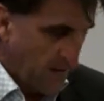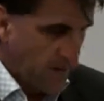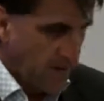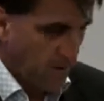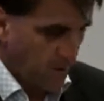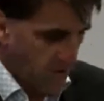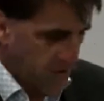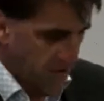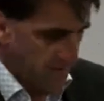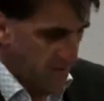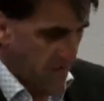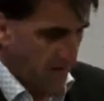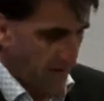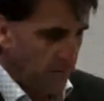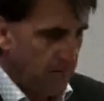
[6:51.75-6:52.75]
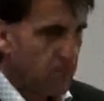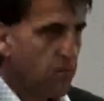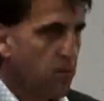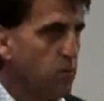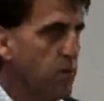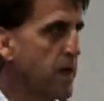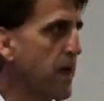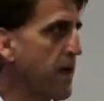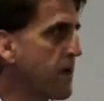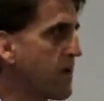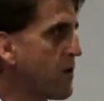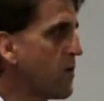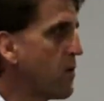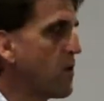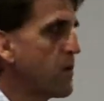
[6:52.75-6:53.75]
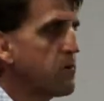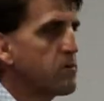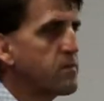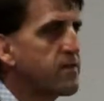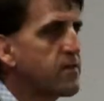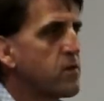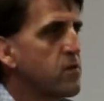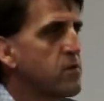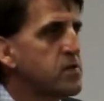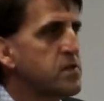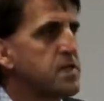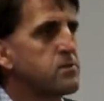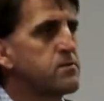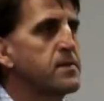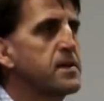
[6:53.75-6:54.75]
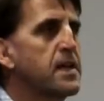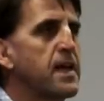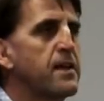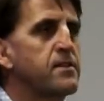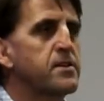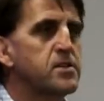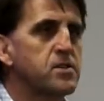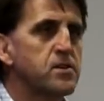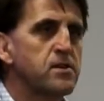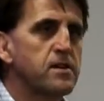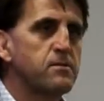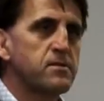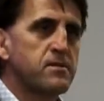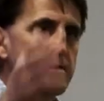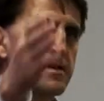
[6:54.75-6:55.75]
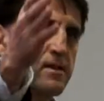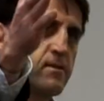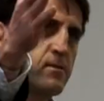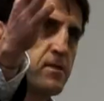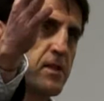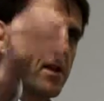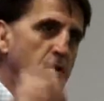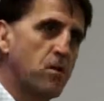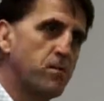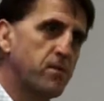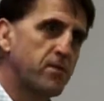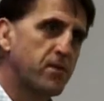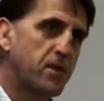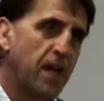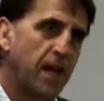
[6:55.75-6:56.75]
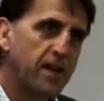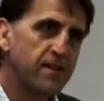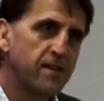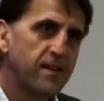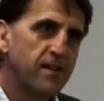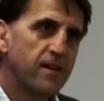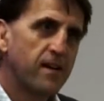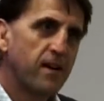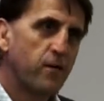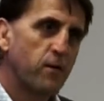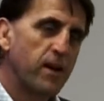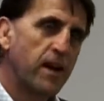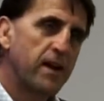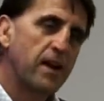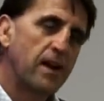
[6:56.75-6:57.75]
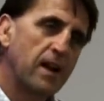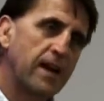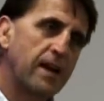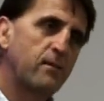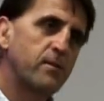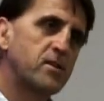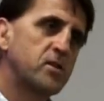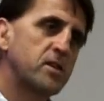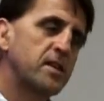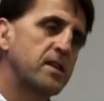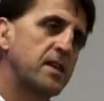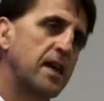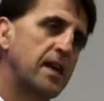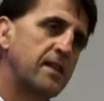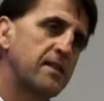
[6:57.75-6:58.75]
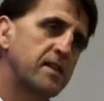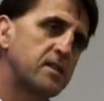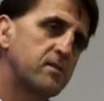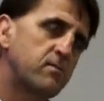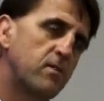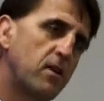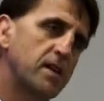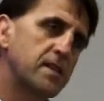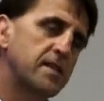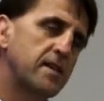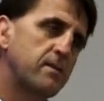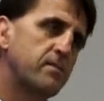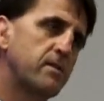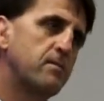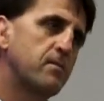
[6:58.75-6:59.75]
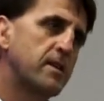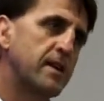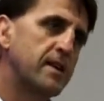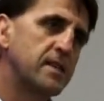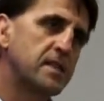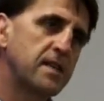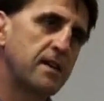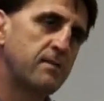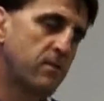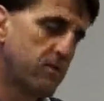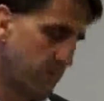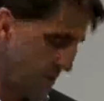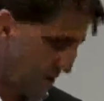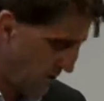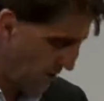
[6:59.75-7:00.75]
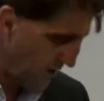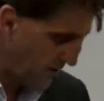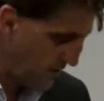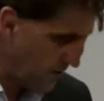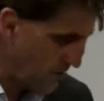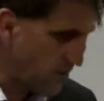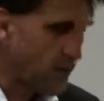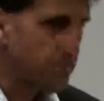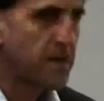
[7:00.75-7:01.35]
You'll also become what we're going to call, and what we've called since we began this journey with the help of Kent, around language and getting this right so that people can understand what we're trying to do. You're going to